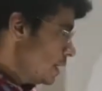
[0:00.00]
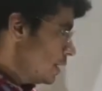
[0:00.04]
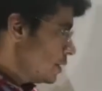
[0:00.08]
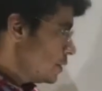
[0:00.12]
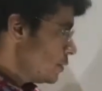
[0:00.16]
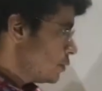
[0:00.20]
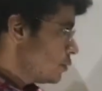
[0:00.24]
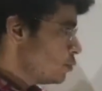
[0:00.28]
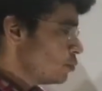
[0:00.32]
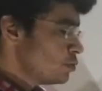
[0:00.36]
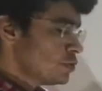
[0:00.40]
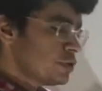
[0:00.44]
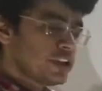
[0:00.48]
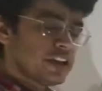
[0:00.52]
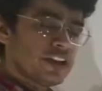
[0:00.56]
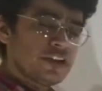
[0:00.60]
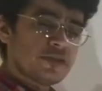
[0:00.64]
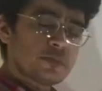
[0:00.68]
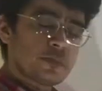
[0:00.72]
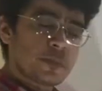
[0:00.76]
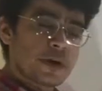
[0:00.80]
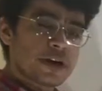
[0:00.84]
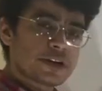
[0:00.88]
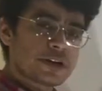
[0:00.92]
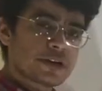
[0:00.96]
to this
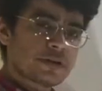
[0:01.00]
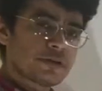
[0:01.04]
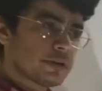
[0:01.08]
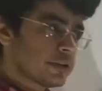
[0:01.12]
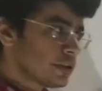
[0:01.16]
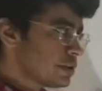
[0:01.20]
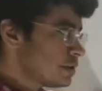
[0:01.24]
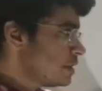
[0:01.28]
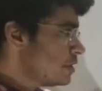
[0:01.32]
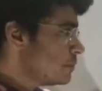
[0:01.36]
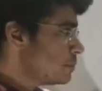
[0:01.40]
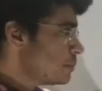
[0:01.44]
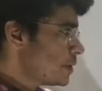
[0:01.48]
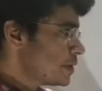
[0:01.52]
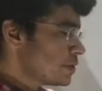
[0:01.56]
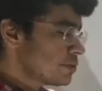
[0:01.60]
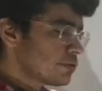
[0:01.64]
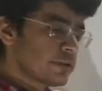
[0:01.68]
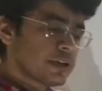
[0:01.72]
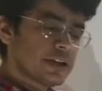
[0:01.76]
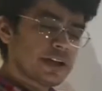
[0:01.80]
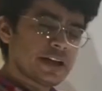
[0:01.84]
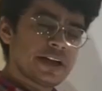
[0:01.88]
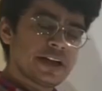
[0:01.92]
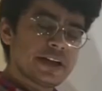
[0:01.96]

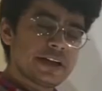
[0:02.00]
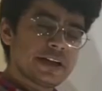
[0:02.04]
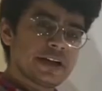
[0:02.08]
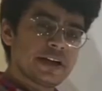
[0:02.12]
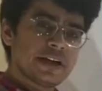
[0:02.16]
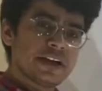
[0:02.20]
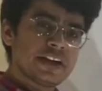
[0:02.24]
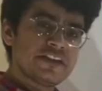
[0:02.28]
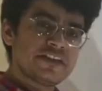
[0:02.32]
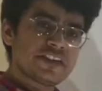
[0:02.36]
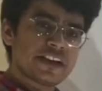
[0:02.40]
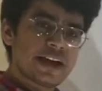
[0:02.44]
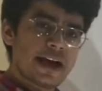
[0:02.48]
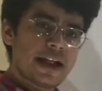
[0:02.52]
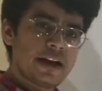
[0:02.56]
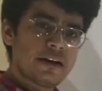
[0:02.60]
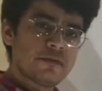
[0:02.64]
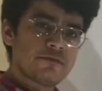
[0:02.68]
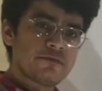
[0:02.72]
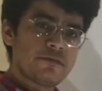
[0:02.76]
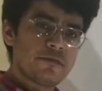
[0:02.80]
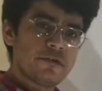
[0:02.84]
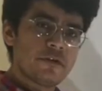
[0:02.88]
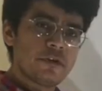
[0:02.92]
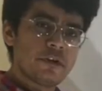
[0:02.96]
particular area is
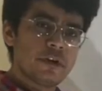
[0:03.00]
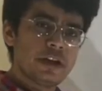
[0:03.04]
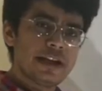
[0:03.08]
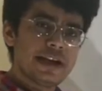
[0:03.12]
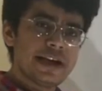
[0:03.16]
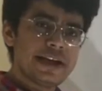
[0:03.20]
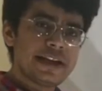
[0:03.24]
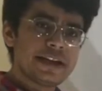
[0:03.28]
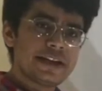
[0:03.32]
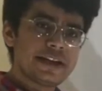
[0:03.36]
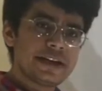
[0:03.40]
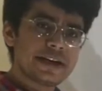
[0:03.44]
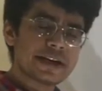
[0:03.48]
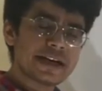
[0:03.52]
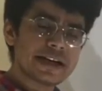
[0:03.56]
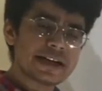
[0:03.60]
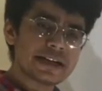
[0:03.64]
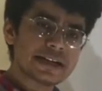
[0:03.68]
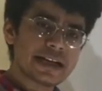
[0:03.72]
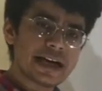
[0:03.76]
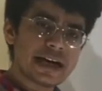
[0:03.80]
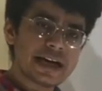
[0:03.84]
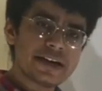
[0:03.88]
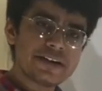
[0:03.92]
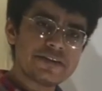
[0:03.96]
helpful in
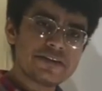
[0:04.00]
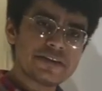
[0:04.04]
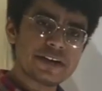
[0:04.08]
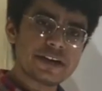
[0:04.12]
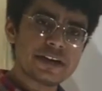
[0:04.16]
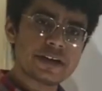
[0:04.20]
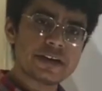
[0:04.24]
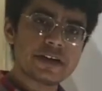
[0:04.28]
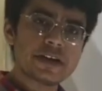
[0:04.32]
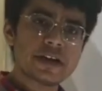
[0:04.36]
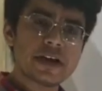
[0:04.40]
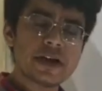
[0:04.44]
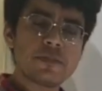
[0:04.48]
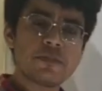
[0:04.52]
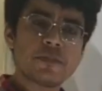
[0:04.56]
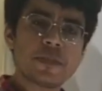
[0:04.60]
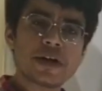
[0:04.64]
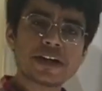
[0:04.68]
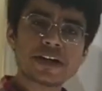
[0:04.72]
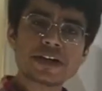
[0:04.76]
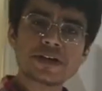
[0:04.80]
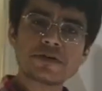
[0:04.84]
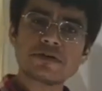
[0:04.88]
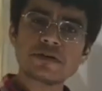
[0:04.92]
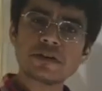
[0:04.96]
recognizing a
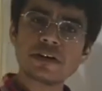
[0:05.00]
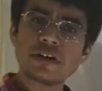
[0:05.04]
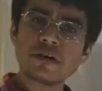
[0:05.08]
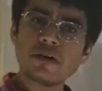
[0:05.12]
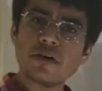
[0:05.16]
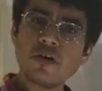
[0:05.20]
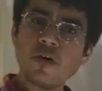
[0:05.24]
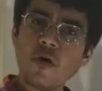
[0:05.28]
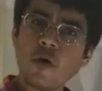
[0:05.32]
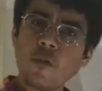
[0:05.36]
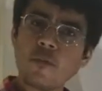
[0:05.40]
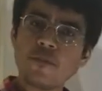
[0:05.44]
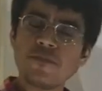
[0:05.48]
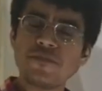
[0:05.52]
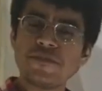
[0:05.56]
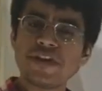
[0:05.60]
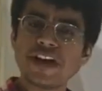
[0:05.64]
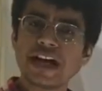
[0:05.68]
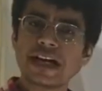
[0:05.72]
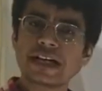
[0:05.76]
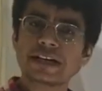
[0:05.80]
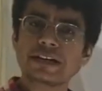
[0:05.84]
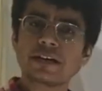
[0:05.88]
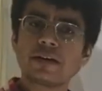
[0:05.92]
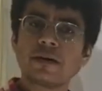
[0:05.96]
particular
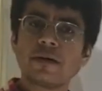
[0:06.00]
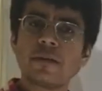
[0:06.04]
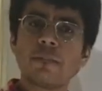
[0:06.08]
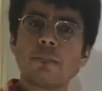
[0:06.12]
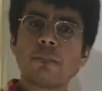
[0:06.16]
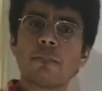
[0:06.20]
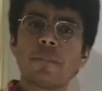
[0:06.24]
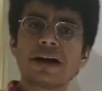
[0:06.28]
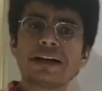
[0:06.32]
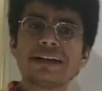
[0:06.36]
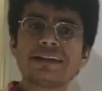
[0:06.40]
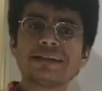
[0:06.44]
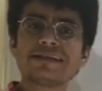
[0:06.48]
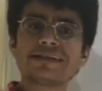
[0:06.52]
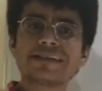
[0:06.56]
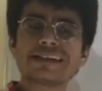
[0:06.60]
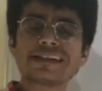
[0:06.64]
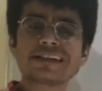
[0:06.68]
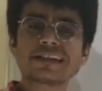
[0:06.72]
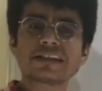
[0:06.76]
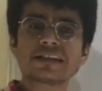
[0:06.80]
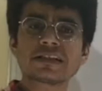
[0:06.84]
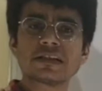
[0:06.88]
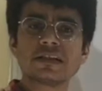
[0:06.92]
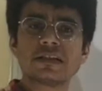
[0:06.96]
object by
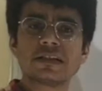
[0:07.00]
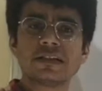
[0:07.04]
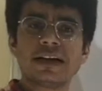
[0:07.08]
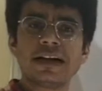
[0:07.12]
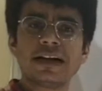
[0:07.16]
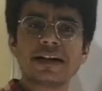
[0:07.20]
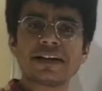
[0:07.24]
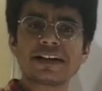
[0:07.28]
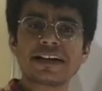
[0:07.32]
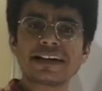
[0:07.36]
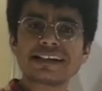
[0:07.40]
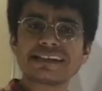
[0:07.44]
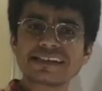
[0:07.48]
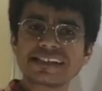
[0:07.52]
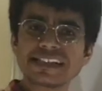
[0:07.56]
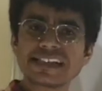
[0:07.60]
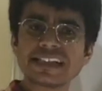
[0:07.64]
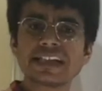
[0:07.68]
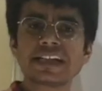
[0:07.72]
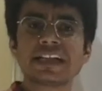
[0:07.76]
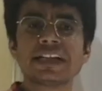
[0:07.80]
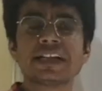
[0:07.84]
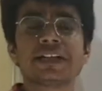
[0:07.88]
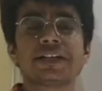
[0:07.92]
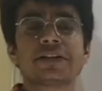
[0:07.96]
just touching
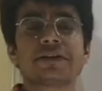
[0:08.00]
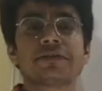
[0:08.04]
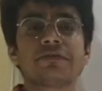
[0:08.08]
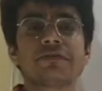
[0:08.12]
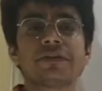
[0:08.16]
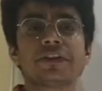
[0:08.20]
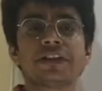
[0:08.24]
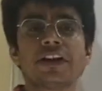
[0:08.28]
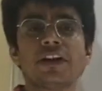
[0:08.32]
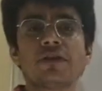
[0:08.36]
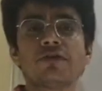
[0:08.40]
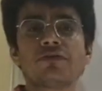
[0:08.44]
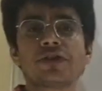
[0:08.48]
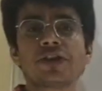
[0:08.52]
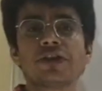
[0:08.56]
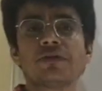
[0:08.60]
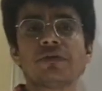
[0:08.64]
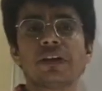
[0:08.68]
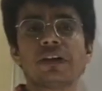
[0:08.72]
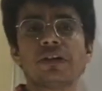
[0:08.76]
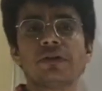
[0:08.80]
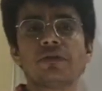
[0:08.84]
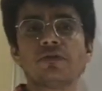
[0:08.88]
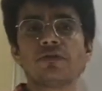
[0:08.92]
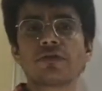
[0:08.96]
it without
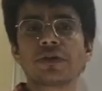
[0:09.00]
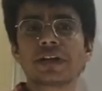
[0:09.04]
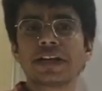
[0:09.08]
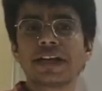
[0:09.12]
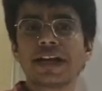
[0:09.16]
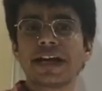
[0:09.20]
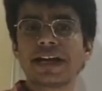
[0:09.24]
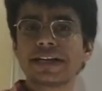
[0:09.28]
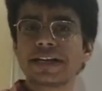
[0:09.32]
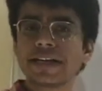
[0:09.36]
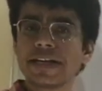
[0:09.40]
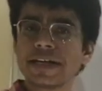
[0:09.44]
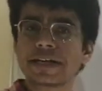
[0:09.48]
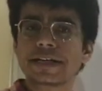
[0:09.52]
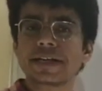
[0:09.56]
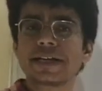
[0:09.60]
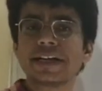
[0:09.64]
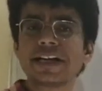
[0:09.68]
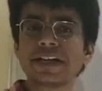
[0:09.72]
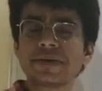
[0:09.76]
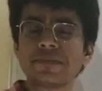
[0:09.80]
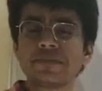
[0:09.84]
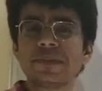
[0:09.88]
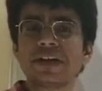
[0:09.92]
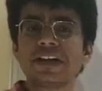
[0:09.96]
even looking at it.
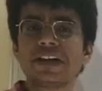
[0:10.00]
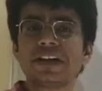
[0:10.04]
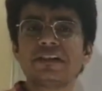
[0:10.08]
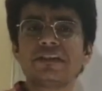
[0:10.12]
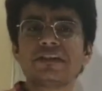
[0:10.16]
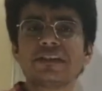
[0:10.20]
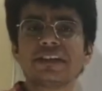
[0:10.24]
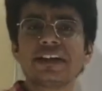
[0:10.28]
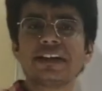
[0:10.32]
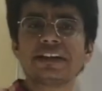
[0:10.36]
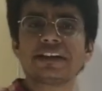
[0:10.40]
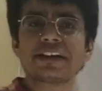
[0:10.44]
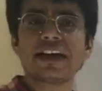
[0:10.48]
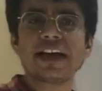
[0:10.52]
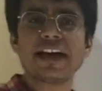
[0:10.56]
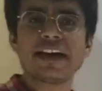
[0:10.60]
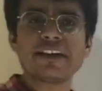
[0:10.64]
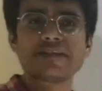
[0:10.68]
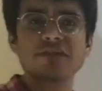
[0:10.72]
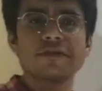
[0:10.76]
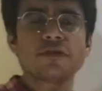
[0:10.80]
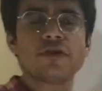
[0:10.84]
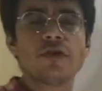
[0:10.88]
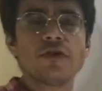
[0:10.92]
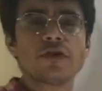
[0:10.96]
It means it has
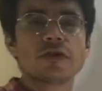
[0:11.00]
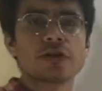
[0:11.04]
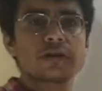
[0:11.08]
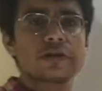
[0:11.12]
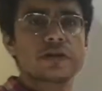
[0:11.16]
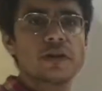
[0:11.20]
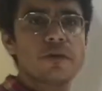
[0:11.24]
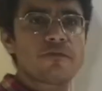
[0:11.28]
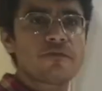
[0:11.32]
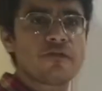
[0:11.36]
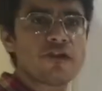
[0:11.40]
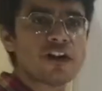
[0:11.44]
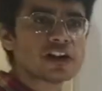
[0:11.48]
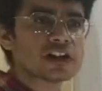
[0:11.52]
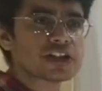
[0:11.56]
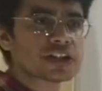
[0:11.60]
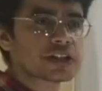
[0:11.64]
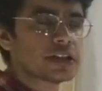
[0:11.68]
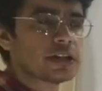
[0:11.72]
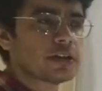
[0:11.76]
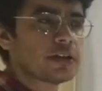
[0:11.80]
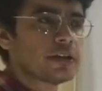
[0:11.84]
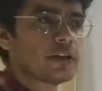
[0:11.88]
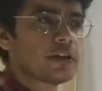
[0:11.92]
got the function